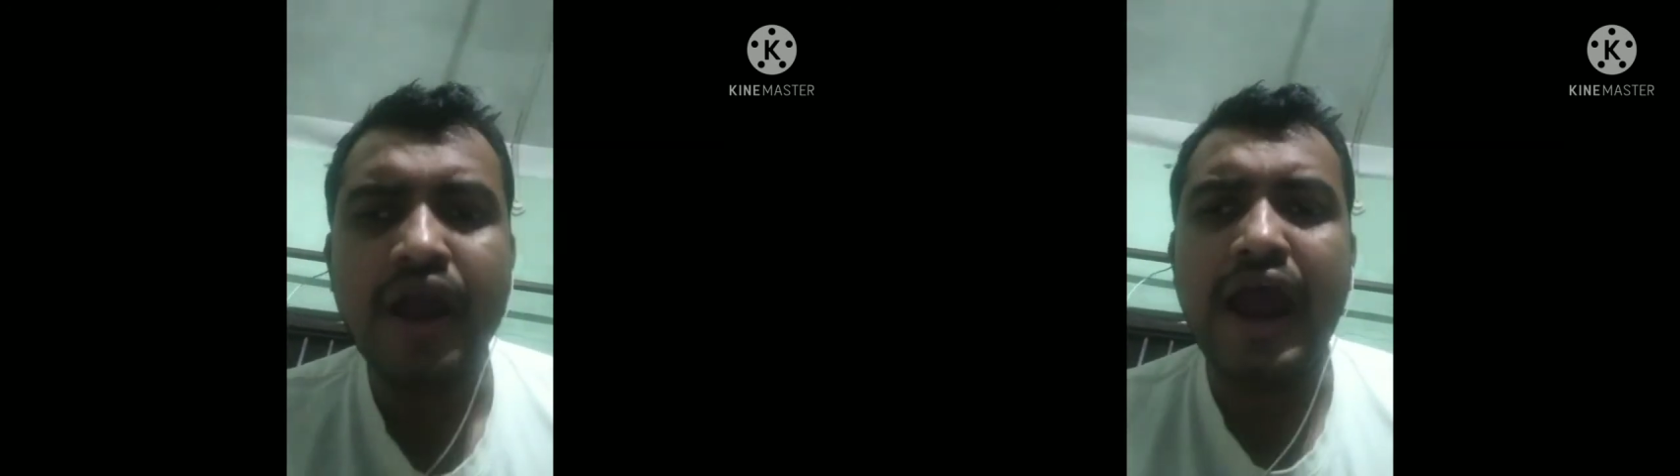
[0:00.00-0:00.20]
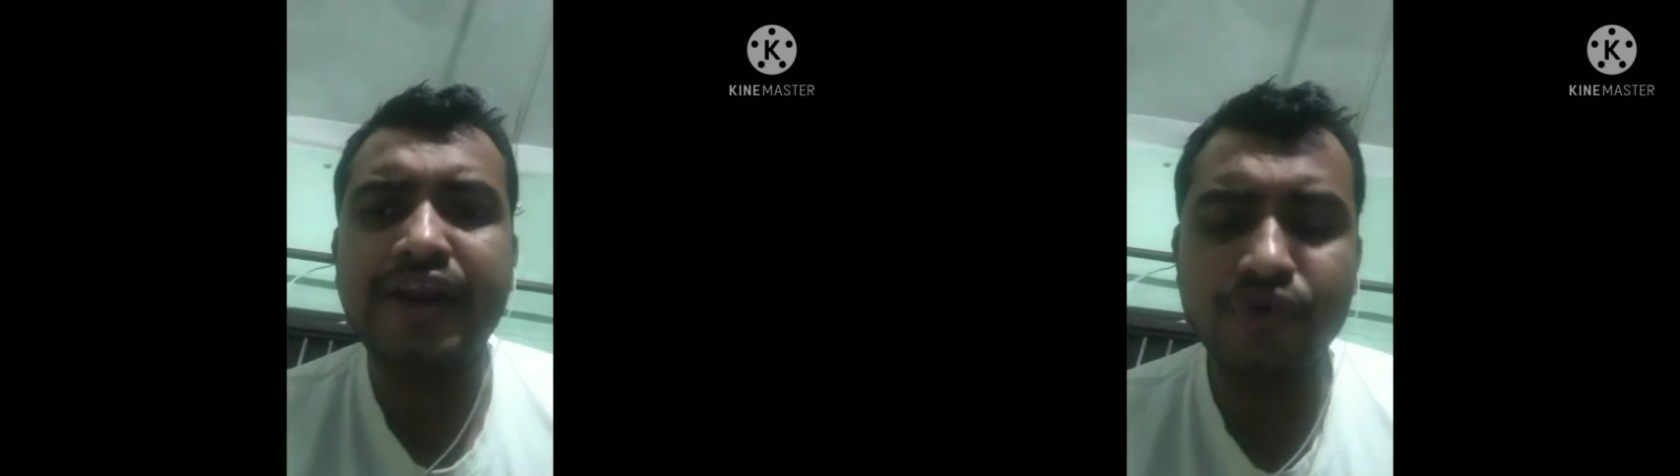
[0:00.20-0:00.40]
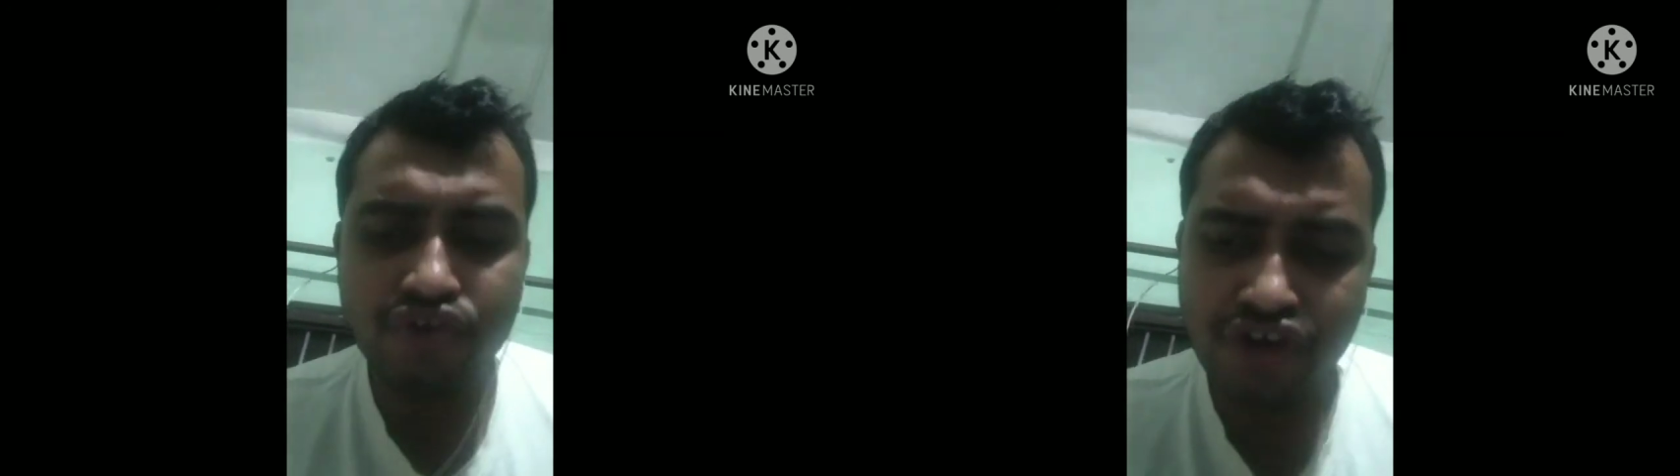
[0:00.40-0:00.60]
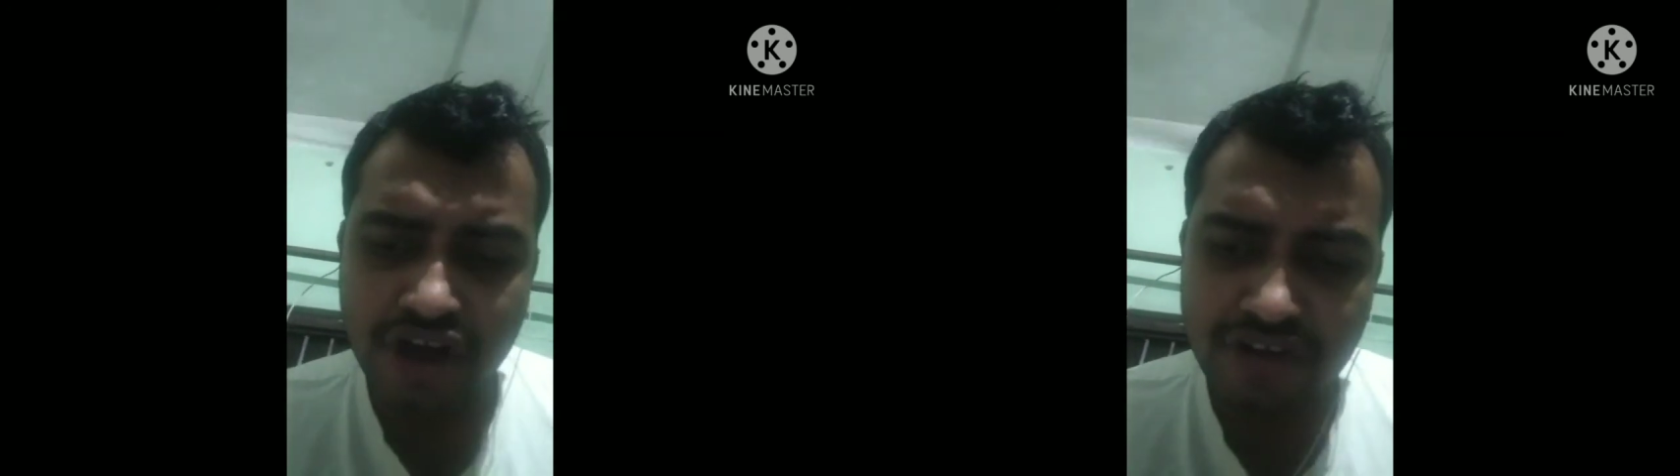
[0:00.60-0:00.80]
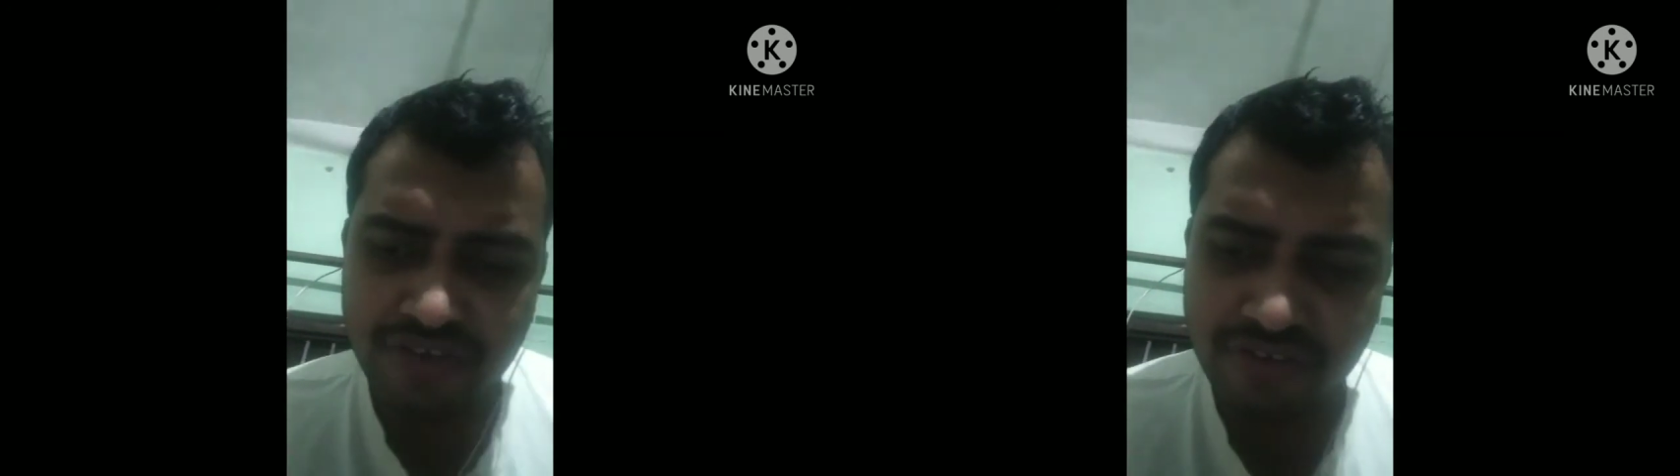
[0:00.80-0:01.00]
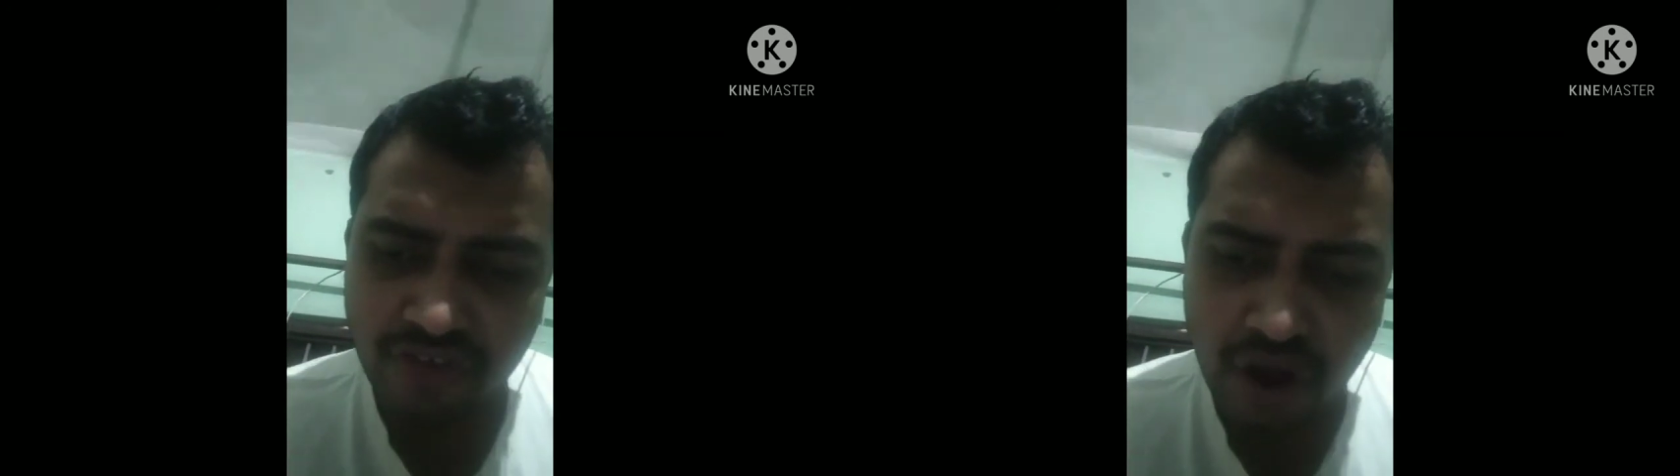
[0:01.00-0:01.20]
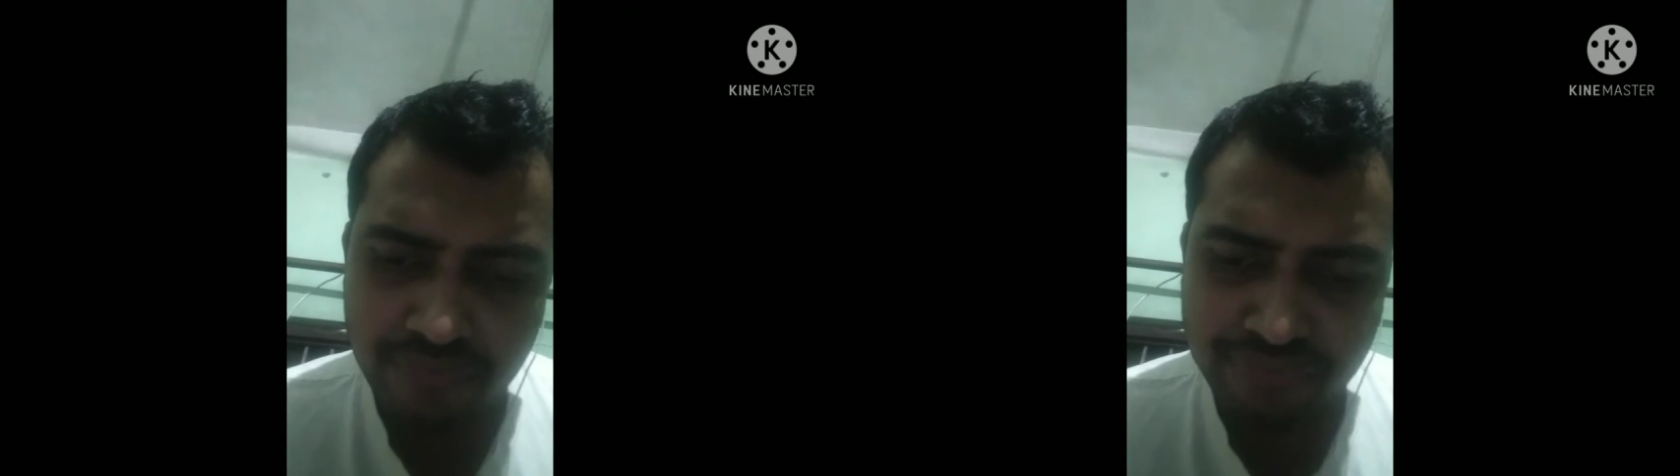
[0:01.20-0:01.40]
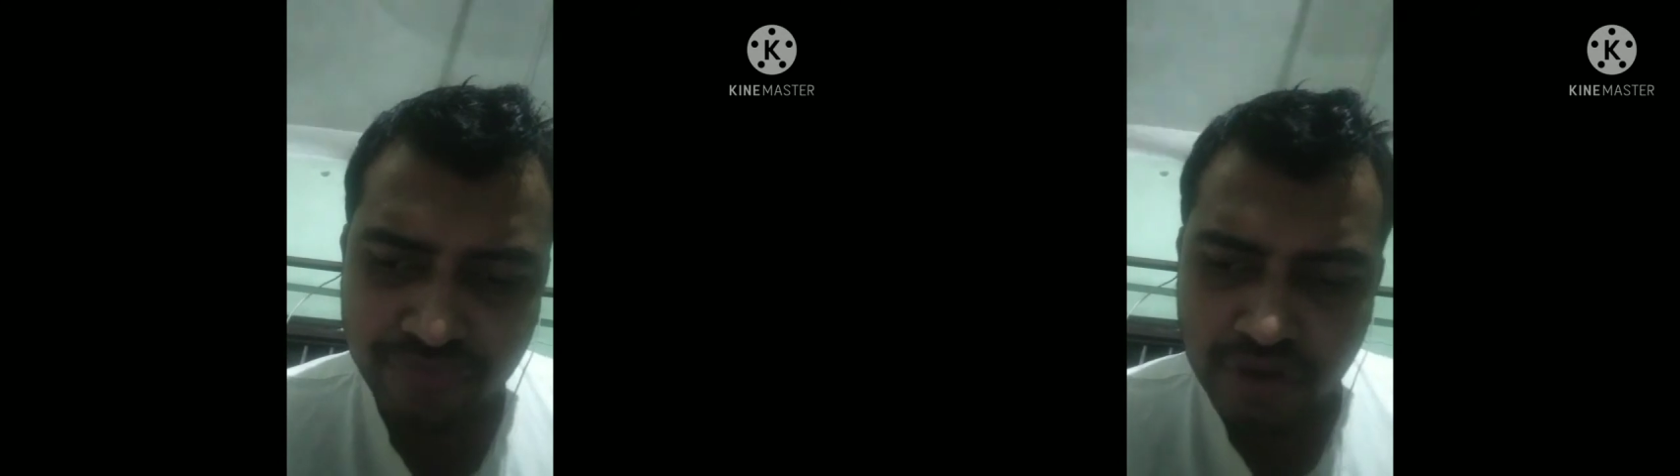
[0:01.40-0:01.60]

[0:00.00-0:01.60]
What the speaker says: and due to secretions of